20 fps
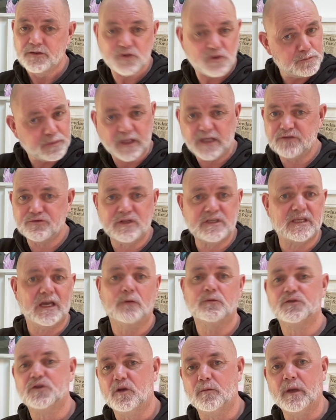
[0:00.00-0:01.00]
just please reach
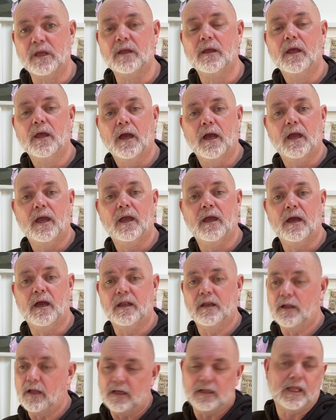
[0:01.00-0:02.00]
out to me and
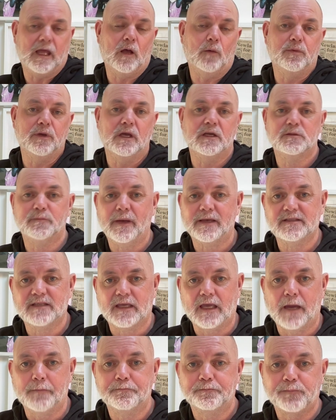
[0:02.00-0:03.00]
I'll help you as best I
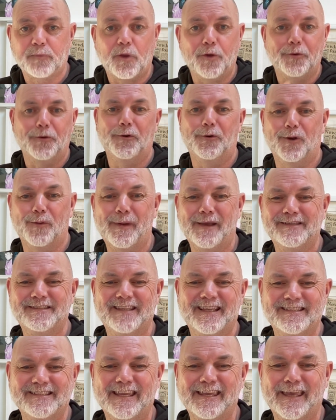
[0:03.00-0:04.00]
can. All the
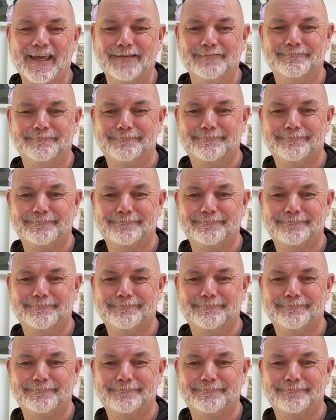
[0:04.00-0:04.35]
best. Take care.